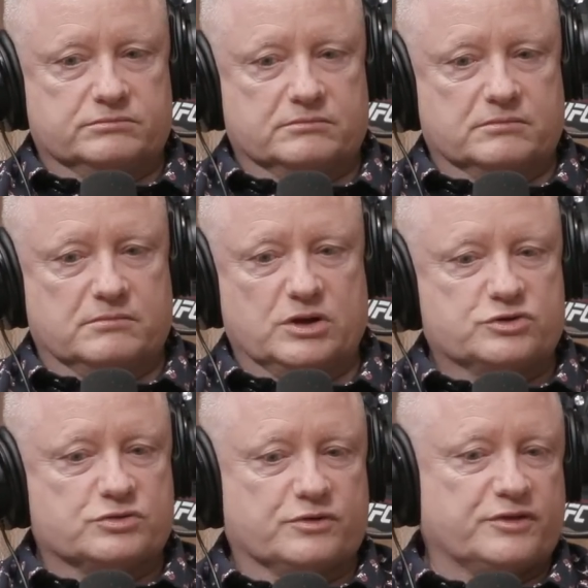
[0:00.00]

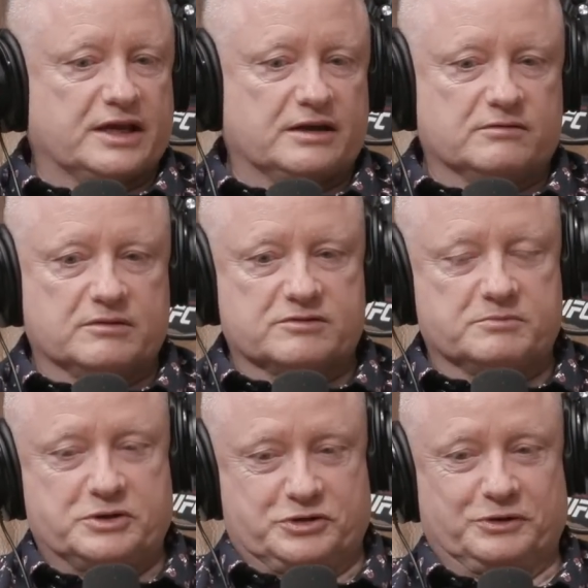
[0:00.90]
Mutual thing, it's
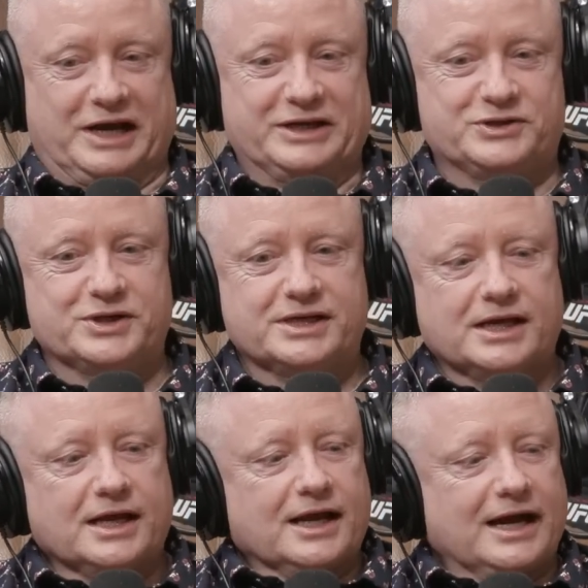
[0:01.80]
mutual hatred
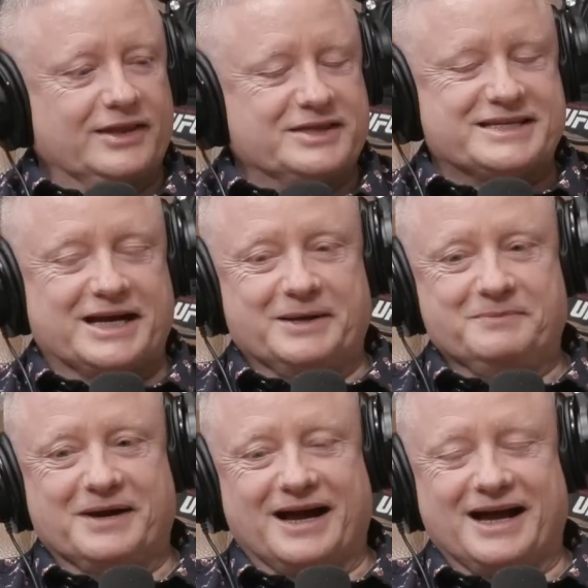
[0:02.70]
at the time,
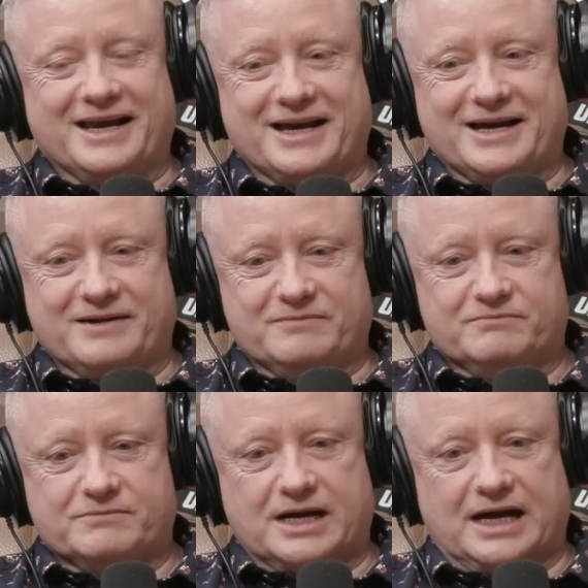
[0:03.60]
and
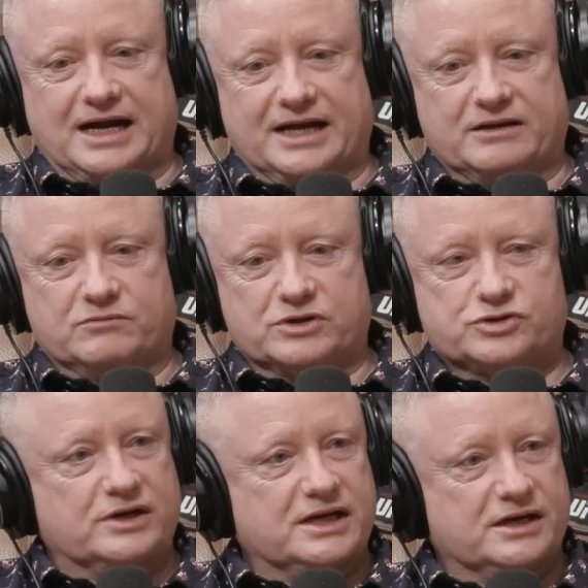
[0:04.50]
I was
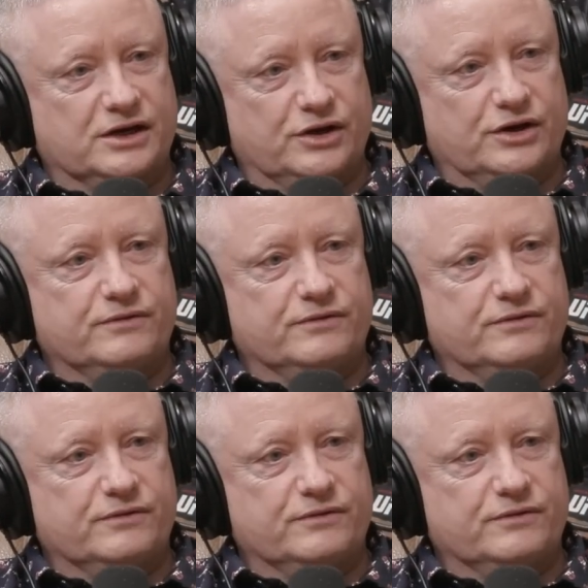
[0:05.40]
drinking a lot,